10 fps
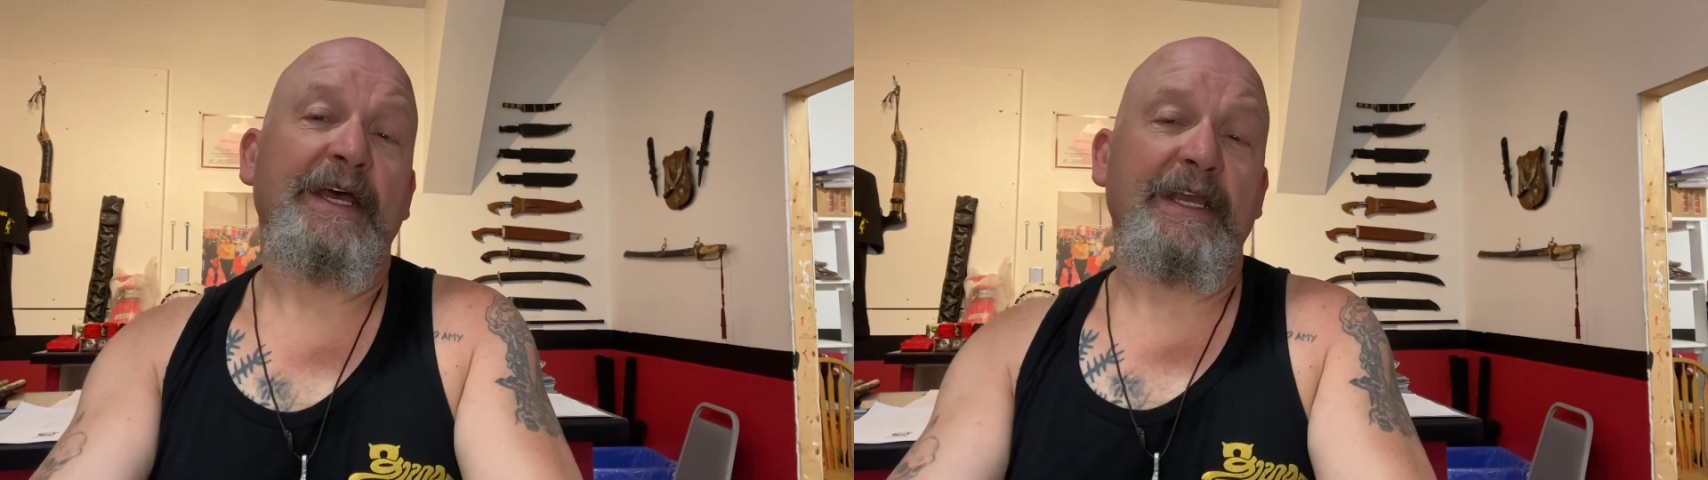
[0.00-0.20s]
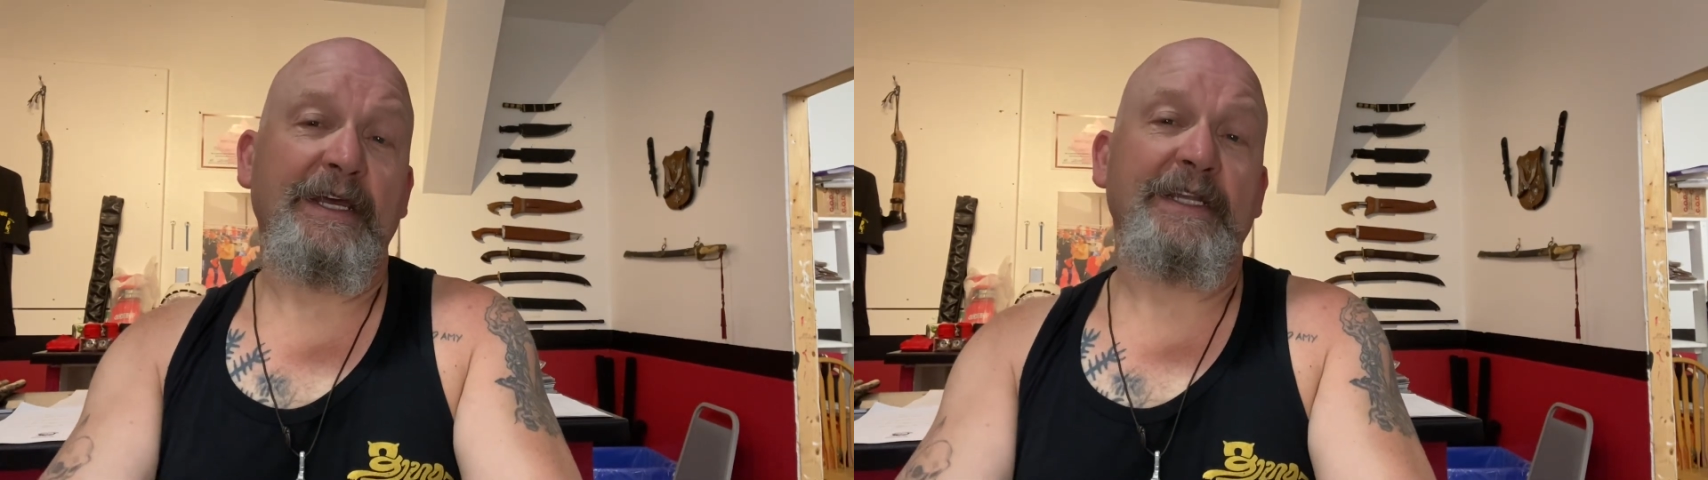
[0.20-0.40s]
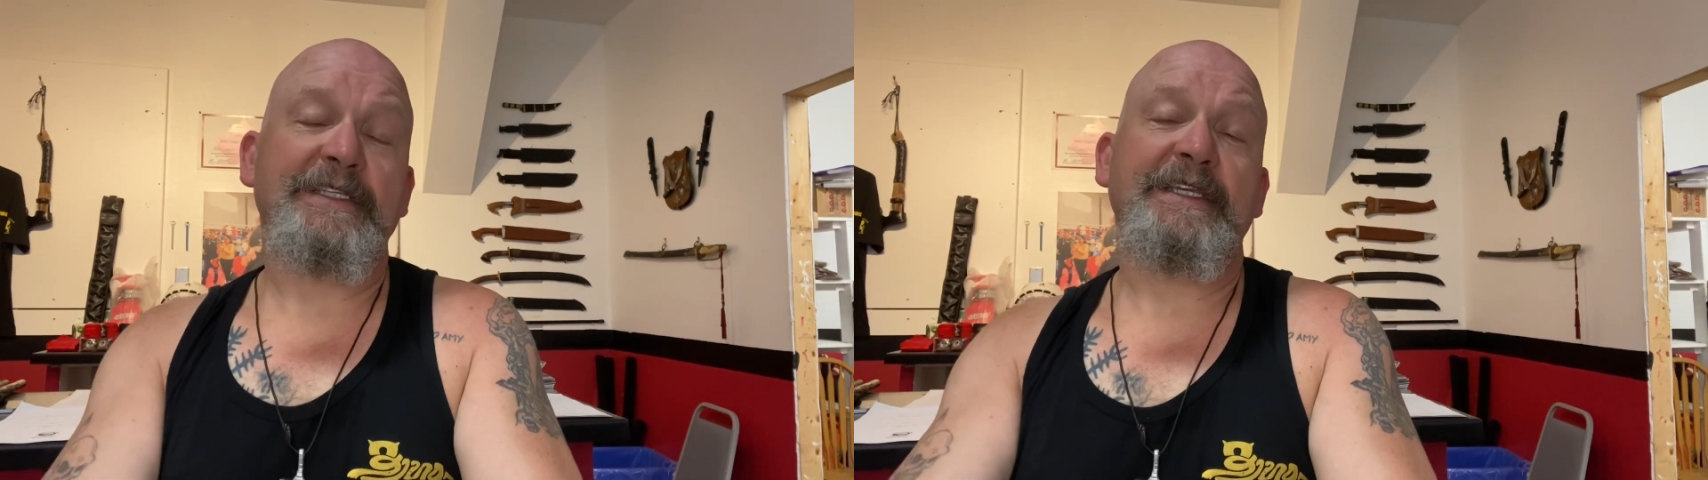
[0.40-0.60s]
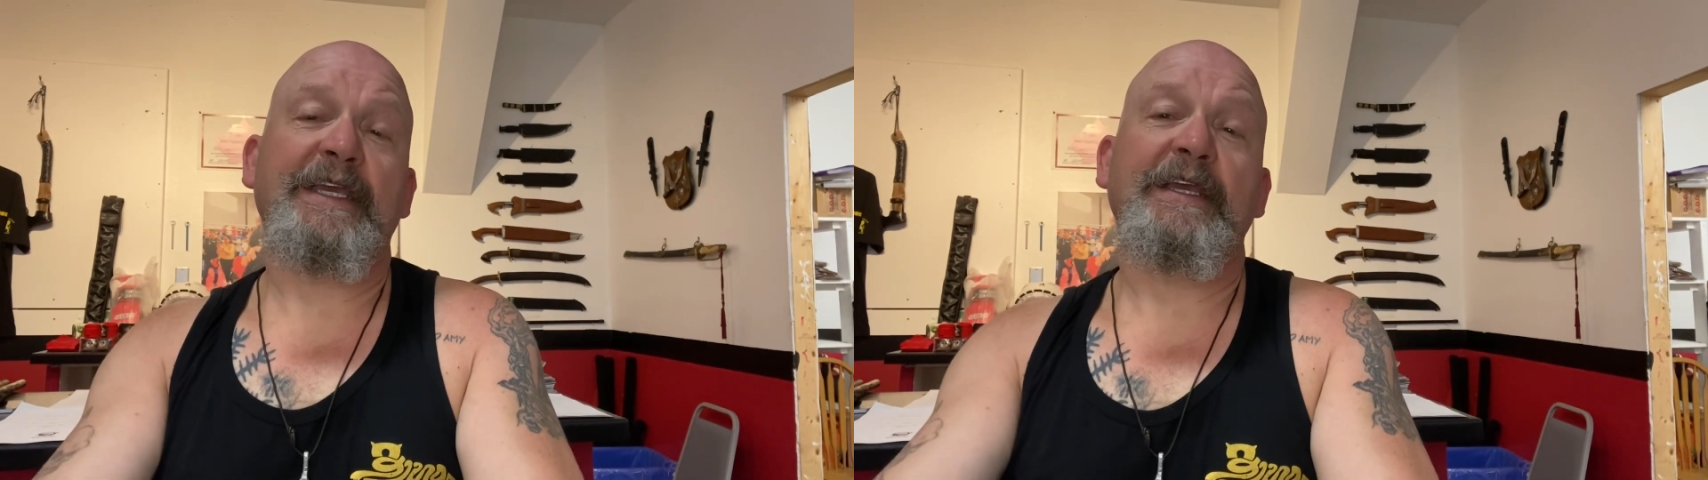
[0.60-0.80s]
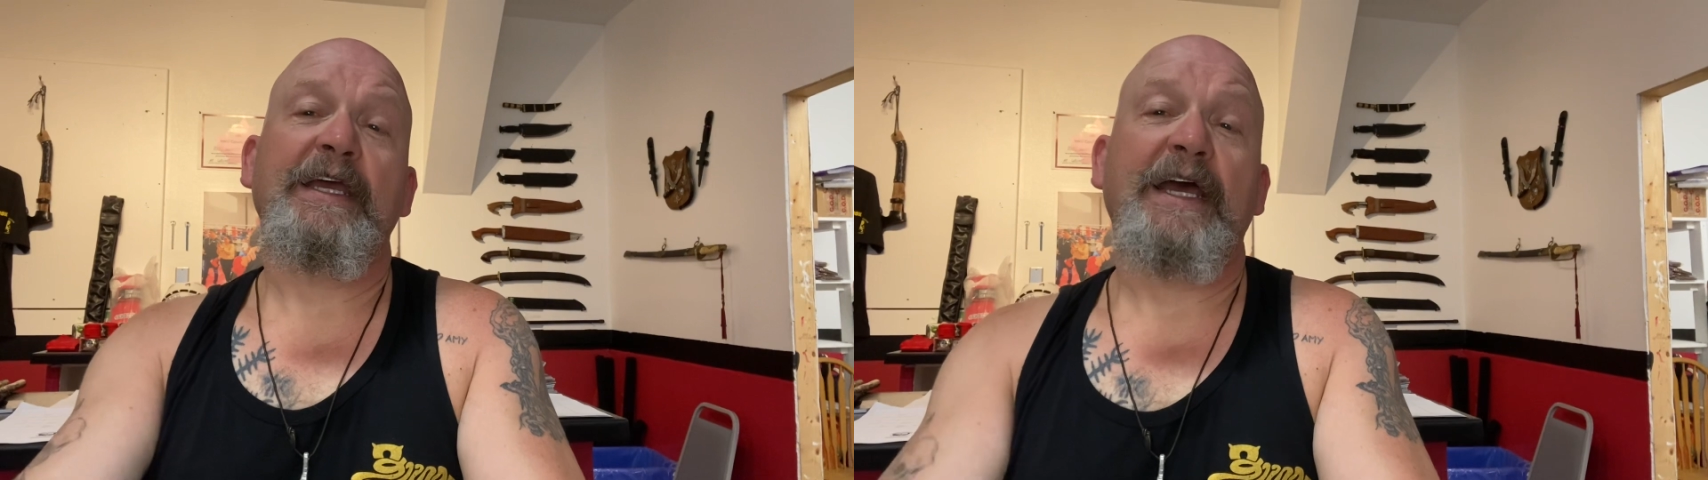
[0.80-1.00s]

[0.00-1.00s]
I gotta say,